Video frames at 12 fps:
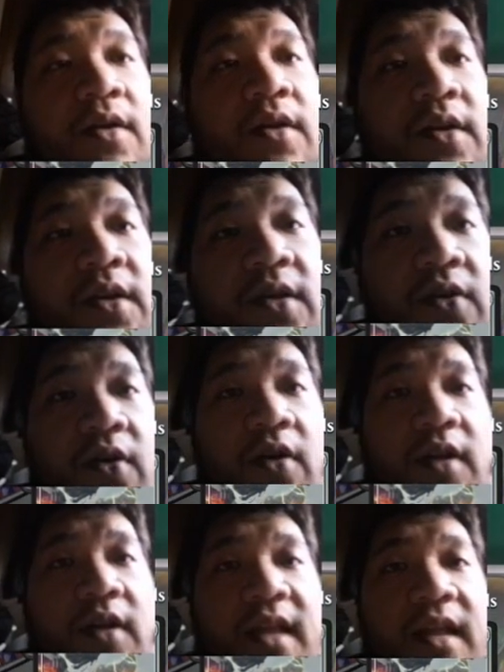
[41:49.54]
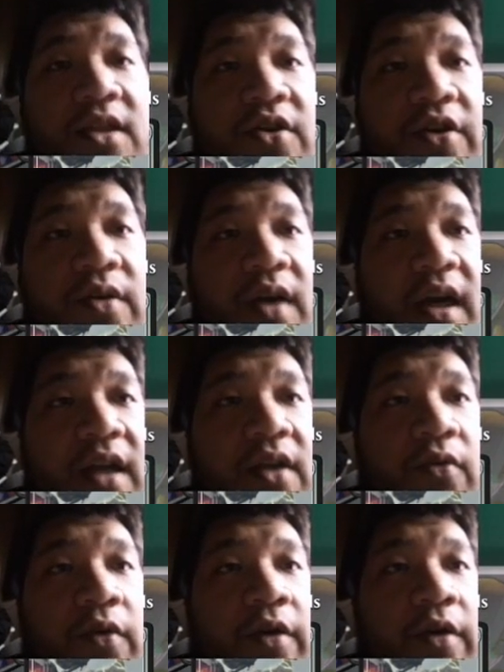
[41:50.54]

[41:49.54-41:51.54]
So all that discard kind of worked.